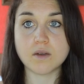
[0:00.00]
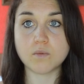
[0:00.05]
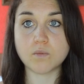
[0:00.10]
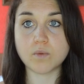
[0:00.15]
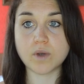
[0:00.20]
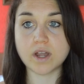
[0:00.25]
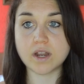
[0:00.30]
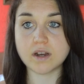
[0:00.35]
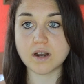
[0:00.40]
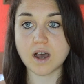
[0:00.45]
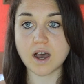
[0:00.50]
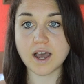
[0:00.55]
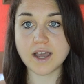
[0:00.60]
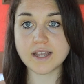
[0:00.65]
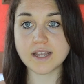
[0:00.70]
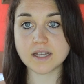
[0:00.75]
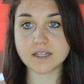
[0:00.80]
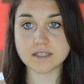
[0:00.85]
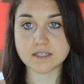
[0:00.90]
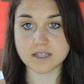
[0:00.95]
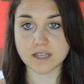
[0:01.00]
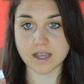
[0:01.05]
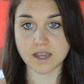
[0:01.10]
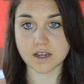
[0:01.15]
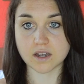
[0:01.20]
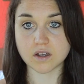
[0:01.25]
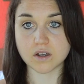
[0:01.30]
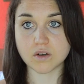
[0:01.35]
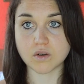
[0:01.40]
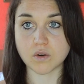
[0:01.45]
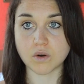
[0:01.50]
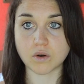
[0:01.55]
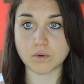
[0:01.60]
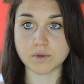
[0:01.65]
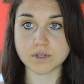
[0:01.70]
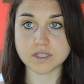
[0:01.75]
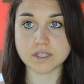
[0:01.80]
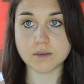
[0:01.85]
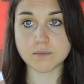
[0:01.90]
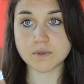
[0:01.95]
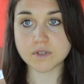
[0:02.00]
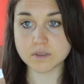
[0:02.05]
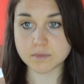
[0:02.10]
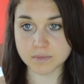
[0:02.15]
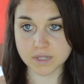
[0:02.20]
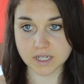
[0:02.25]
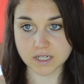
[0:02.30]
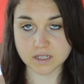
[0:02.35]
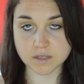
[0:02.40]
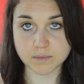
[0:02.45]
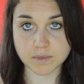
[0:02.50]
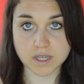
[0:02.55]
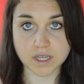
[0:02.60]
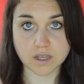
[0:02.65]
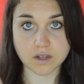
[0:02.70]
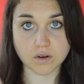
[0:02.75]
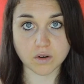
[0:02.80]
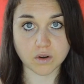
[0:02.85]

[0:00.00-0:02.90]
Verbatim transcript: when I get sick or when someone's mean to me,